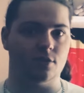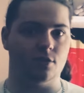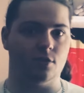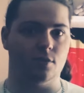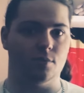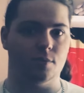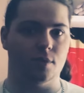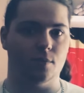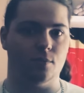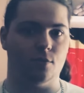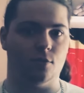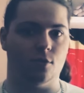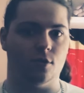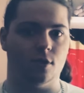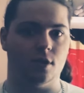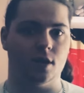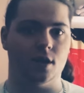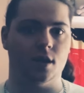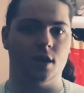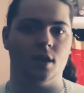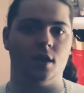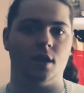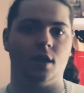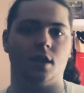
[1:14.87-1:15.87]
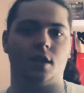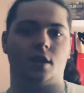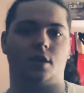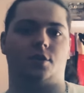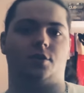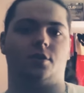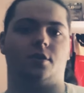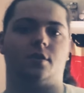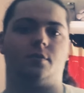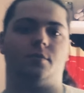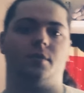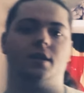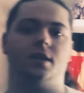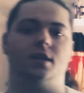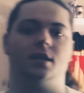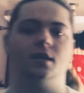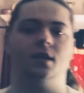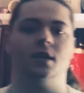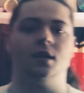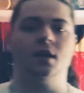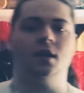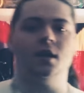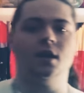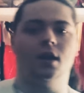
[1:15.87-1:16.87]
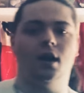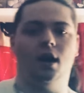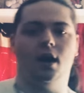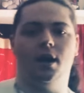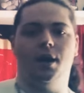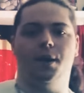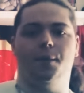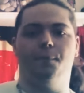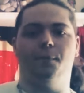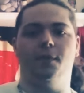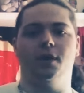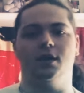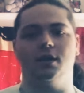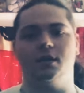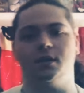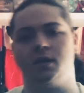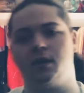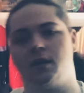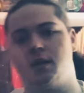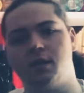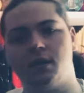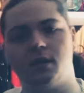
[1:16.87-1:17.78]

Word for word: a little bit more. You know what I mean? Um, but